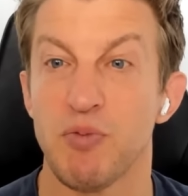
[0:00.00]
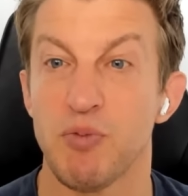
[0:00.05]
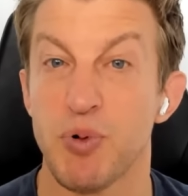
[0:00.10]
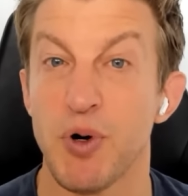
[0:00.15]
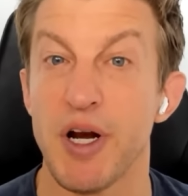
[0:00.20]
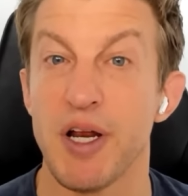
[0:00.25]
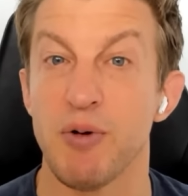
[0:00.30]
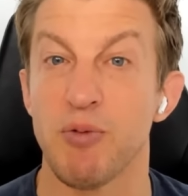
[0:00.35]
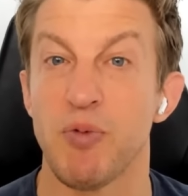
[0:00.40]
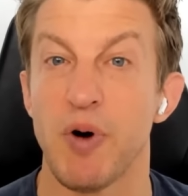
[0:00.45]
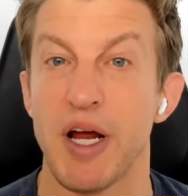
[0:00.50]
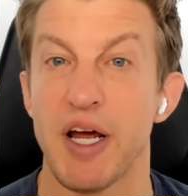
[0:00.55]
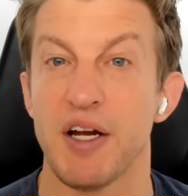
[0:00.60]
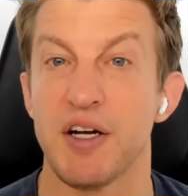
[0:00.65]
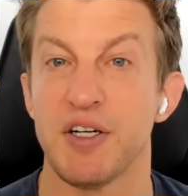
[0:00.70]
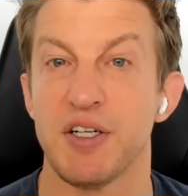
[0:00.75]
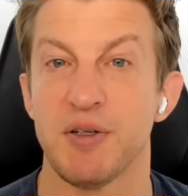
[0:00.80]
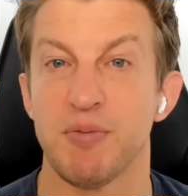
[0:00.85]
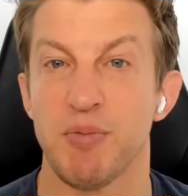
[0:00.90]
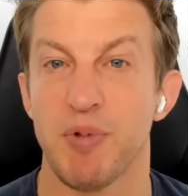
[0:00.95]
pretty
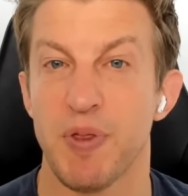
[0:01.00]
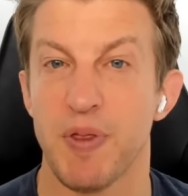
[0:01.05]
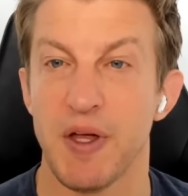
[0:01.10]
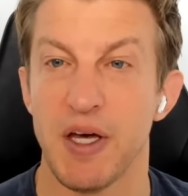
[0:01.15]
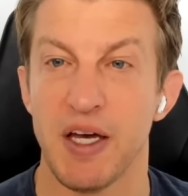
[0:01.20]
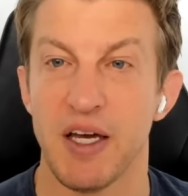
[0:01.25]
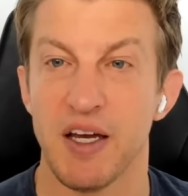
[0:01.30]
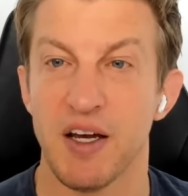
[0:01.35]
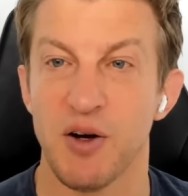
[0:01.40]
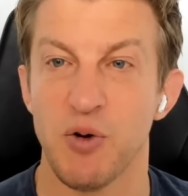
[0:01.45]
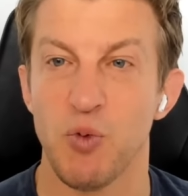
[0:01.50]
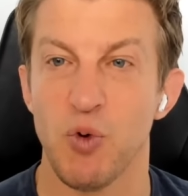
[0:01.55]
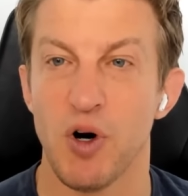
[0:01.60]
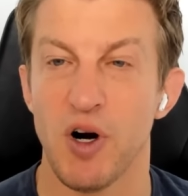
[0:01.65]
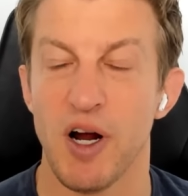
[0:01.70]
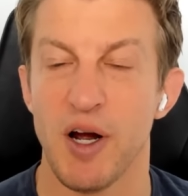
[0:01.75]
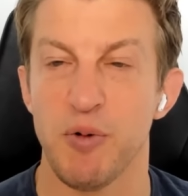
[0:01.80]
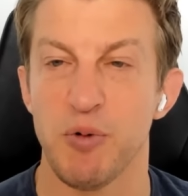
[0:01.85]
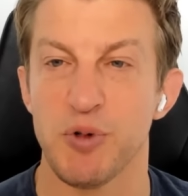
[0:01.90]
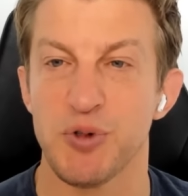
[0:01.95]
random thing
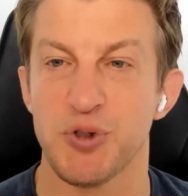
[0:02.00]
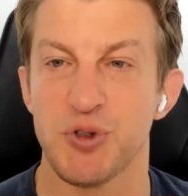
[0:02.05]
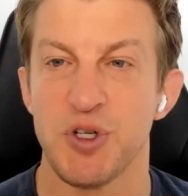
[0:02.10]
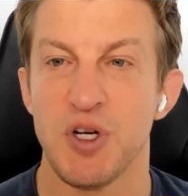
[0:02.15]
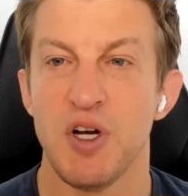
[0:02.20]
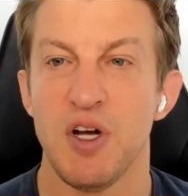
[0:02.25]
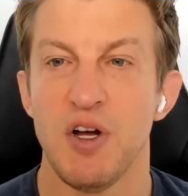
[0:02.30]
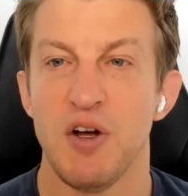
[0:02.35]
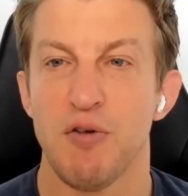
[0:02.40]
where I was